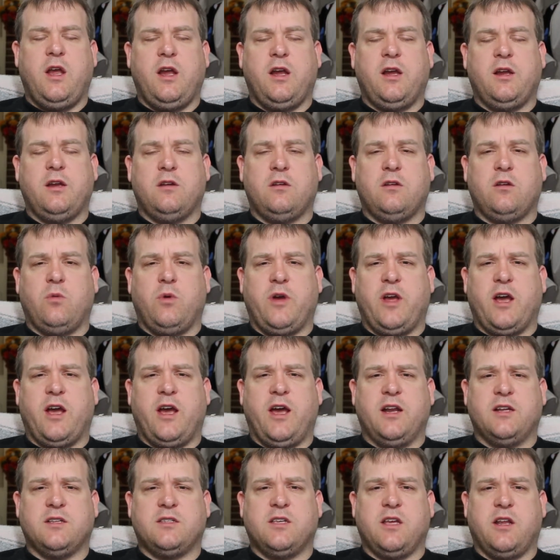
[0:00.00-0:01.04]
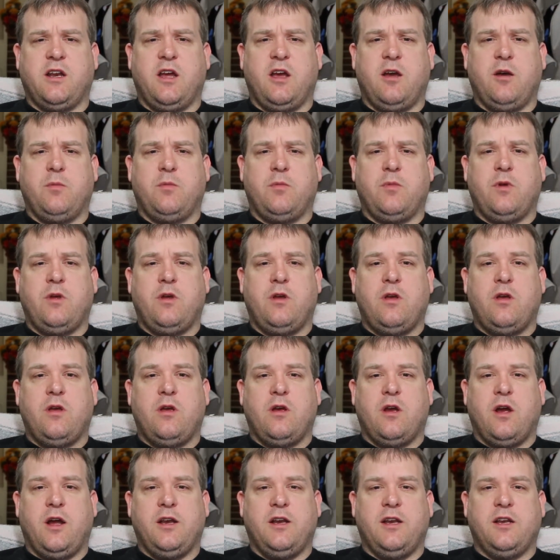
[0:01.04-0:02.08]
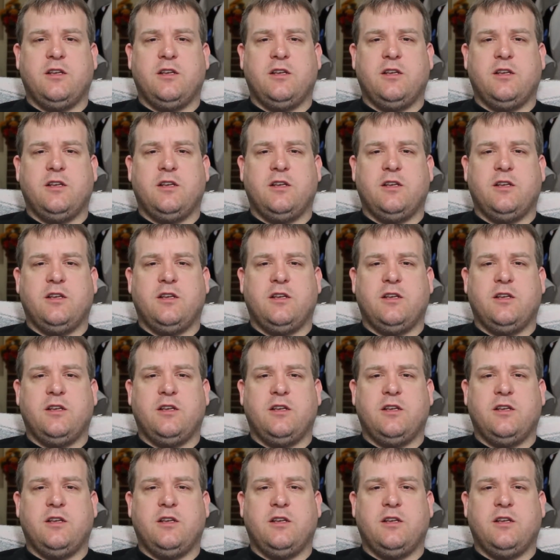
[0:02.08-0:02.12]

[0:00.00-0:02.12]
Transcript: And the way I had it set up, I